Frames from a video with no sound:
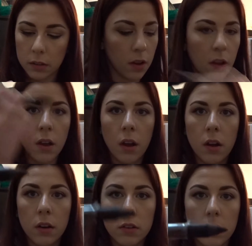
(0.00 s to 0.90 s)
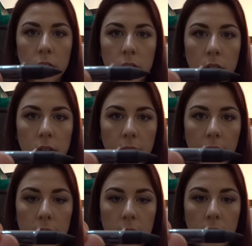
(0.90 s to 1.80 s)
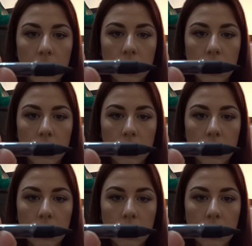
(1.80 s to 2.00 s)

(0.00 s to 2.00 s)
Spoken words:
So it just looks like this.